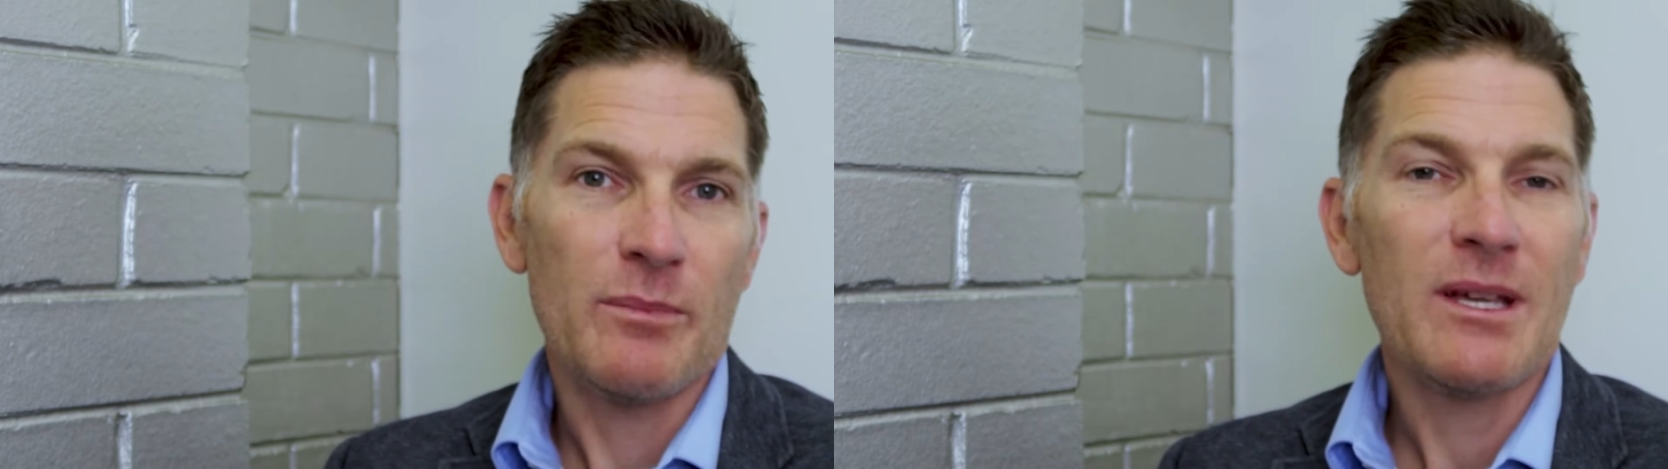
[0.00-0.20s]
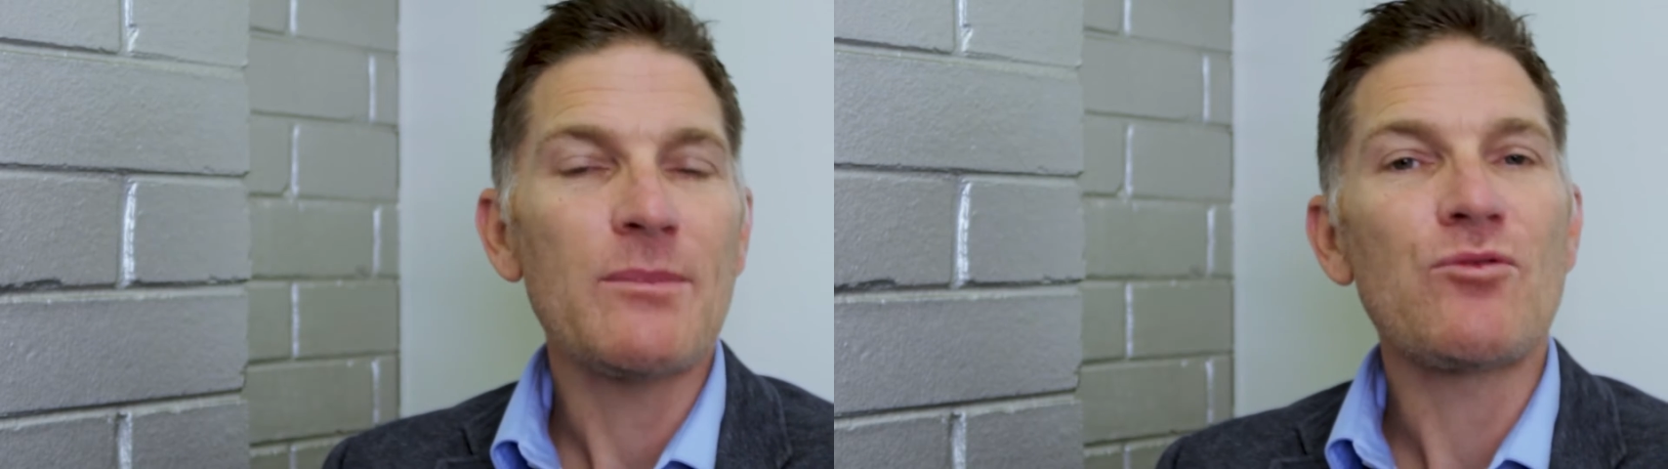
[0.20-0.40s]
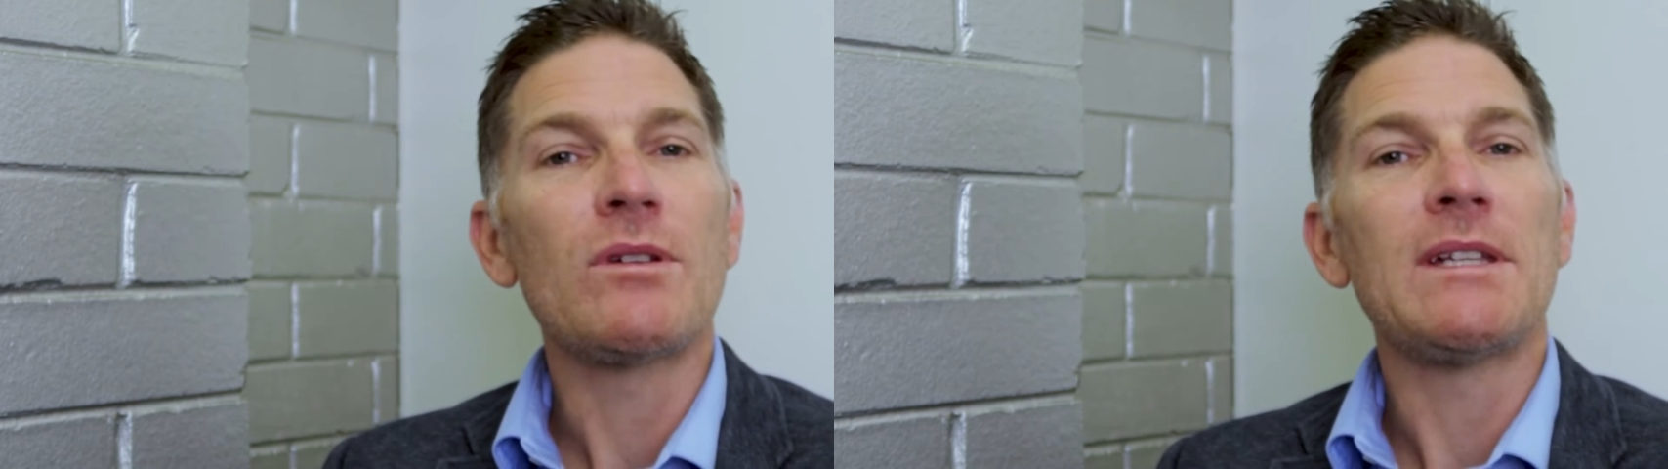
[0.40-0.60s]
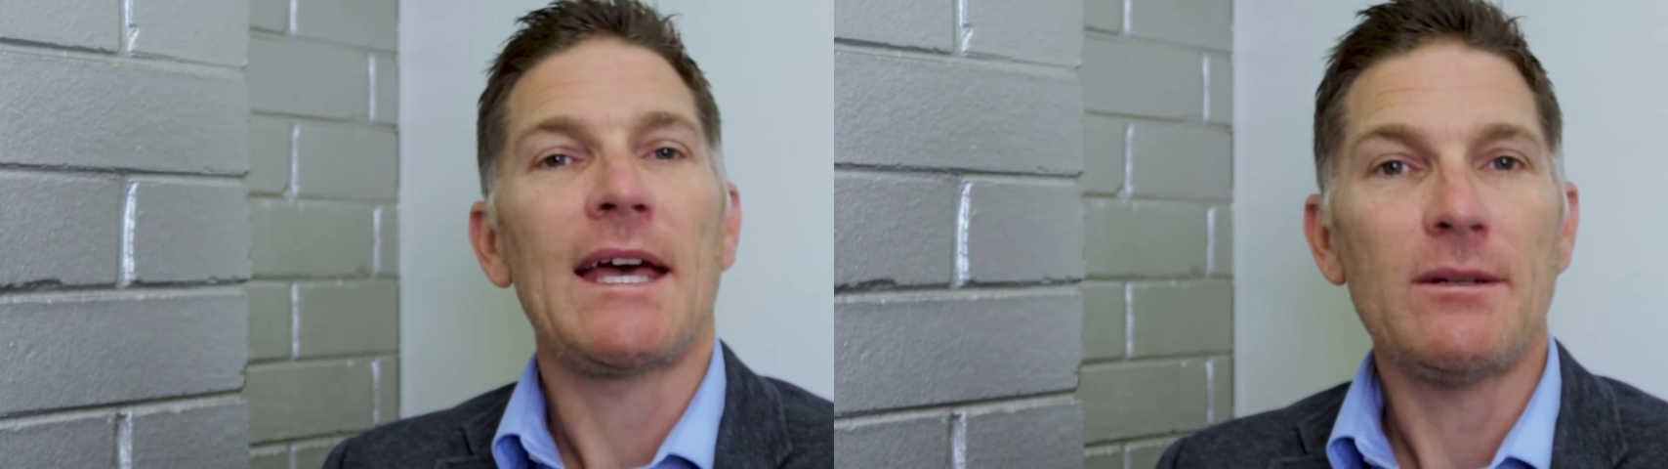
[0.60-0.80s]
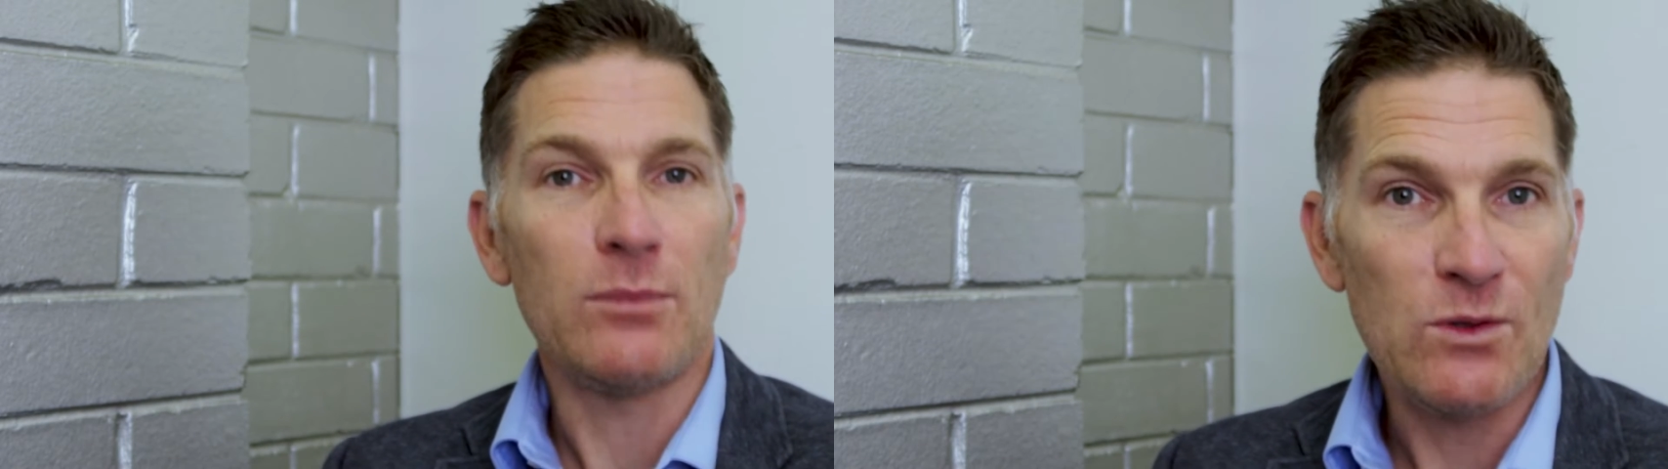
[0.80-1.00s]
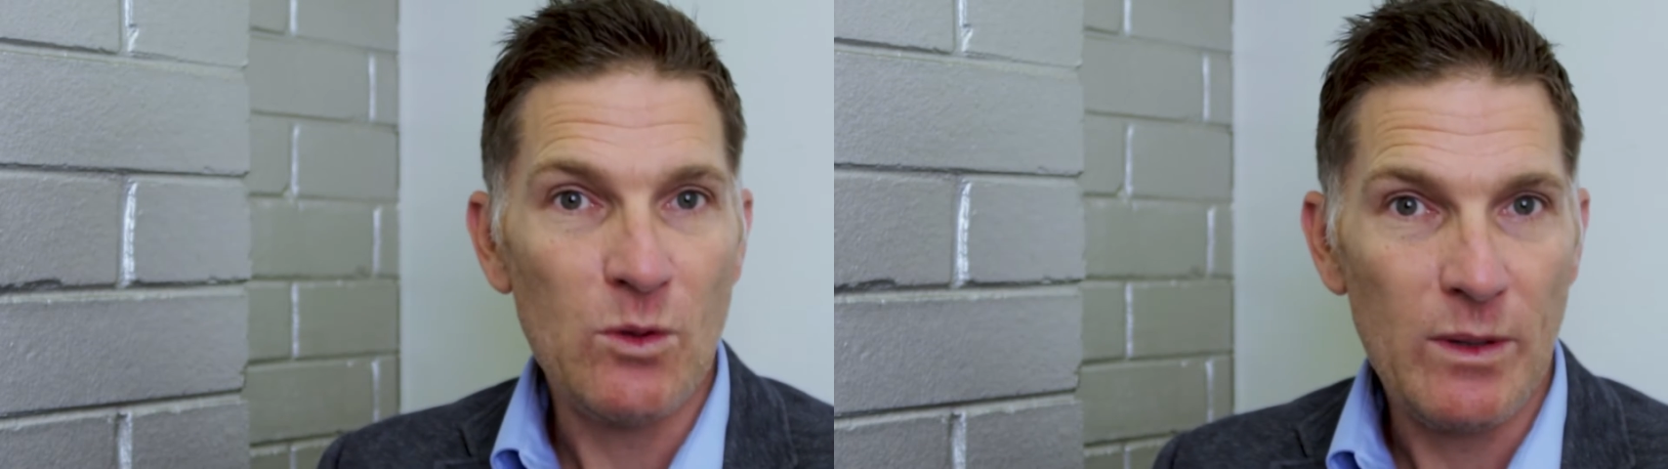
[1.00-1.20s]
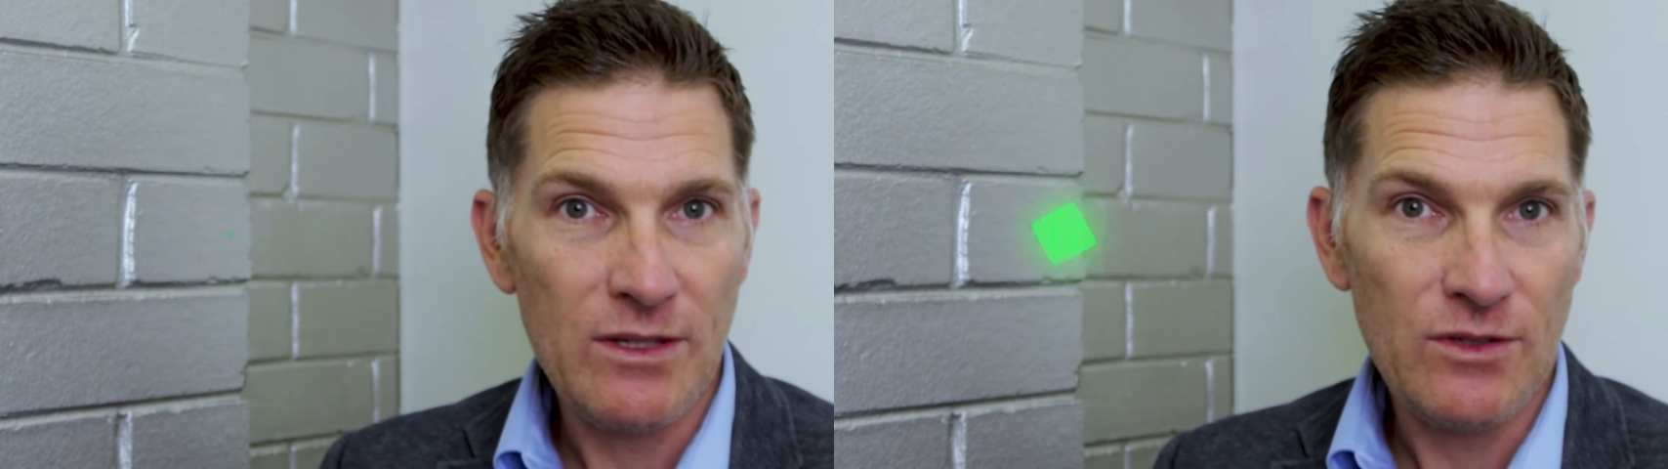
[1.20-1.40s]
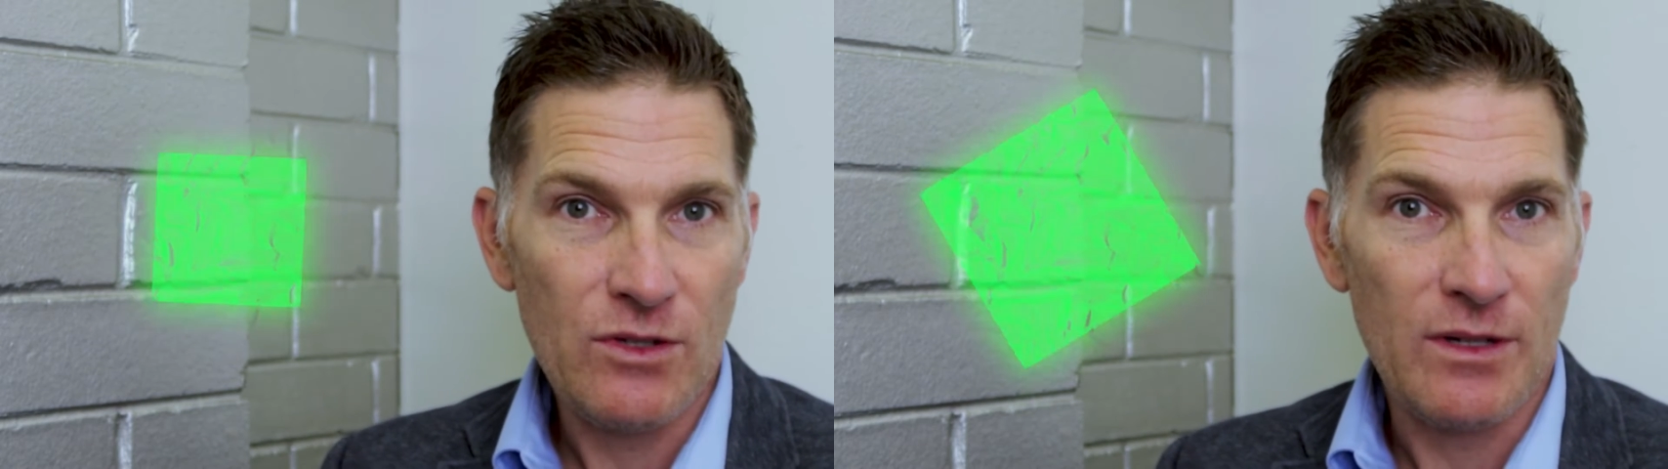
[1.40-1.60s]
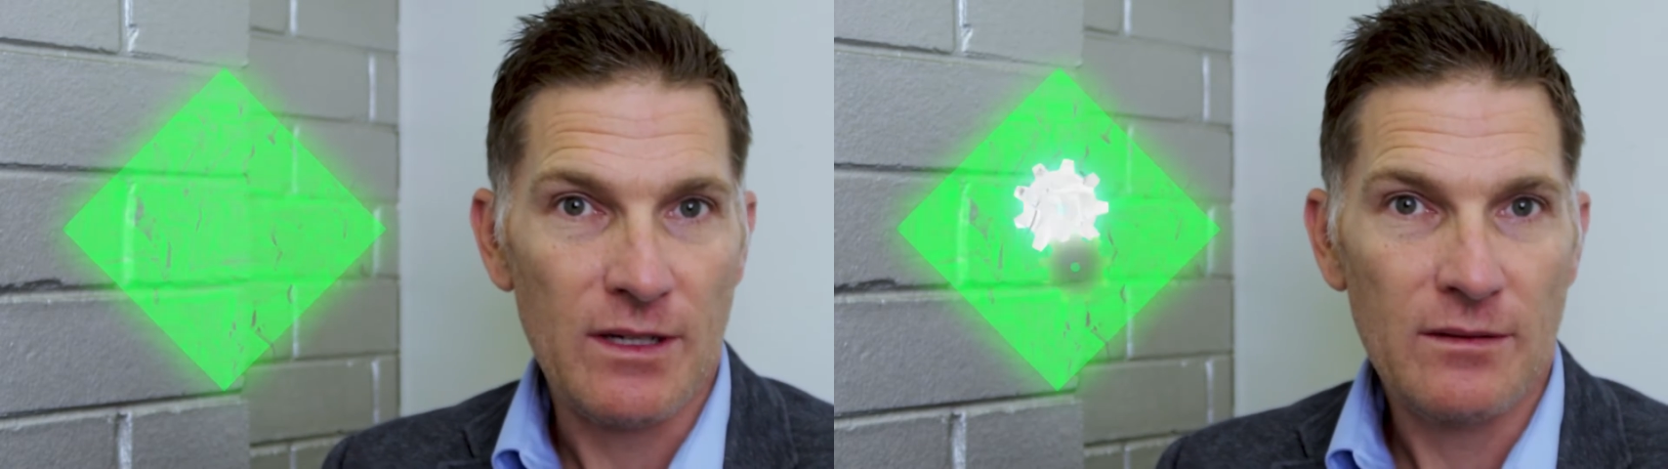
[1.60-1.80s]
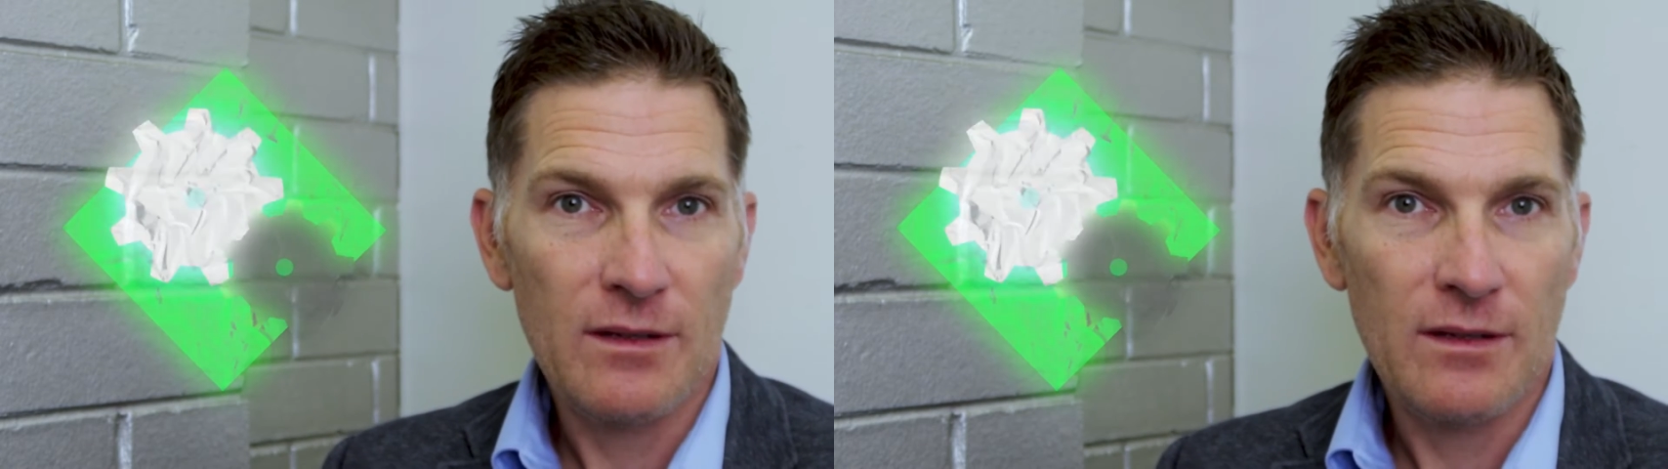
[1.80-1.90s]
becomes relatable to industry.